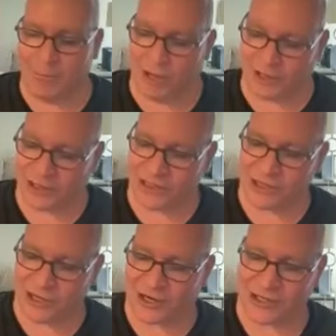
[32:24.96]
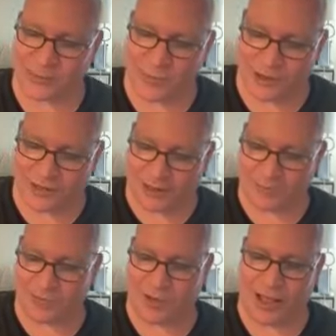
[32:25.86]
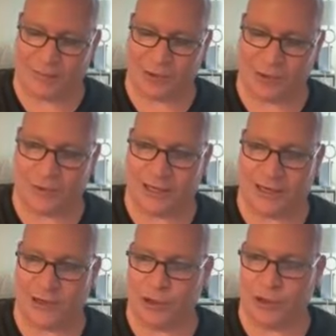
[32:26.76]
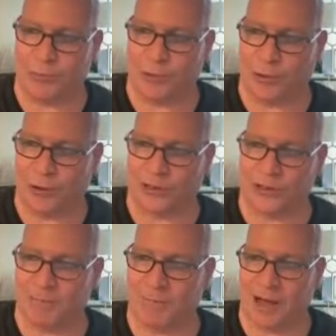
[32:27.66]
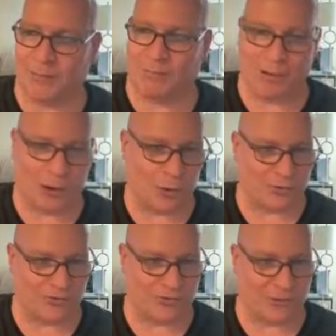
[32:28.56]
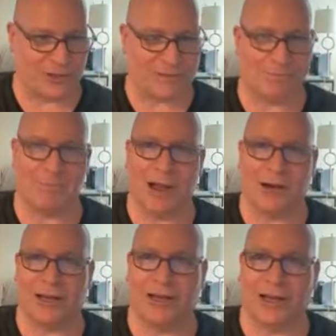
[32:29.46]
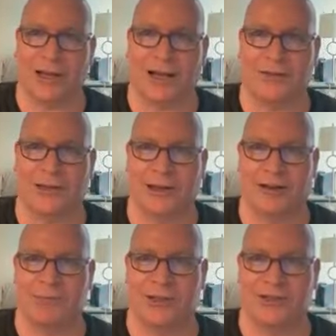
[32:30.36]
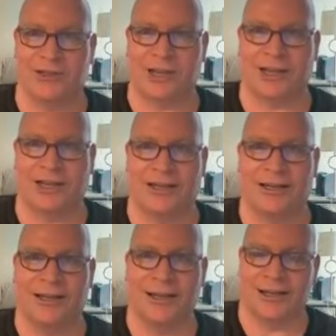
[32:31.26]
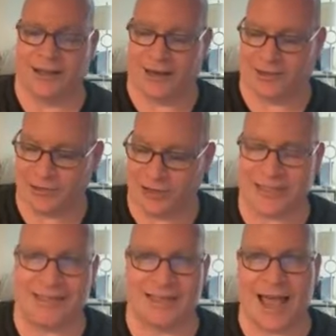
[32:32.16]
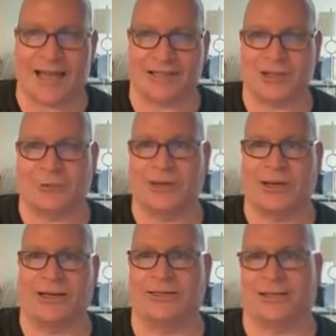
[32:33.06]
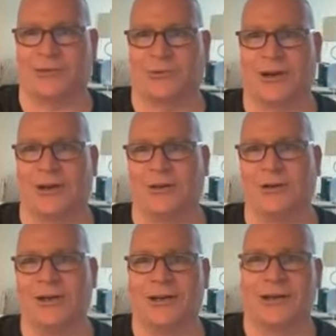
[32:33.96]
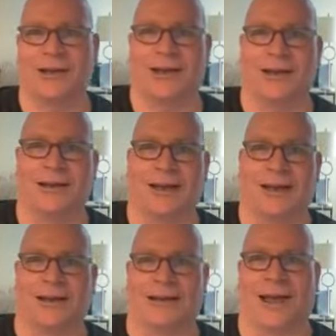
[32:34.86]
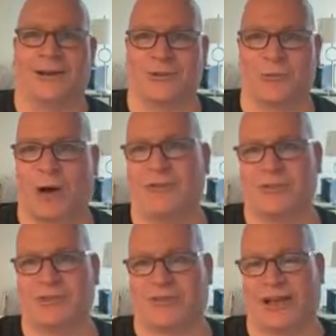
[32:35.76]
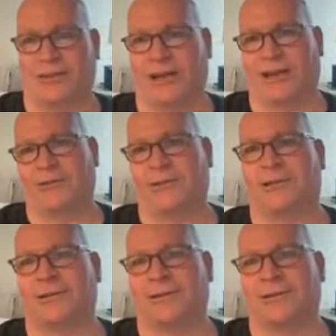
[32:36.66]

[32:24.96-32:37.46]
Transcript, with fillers: But she starts it with, I'm I'm going down to Newport to buy a boat for this married guy that I've been seeing. And I licked his ass three nights in a row. And now his wife has found out.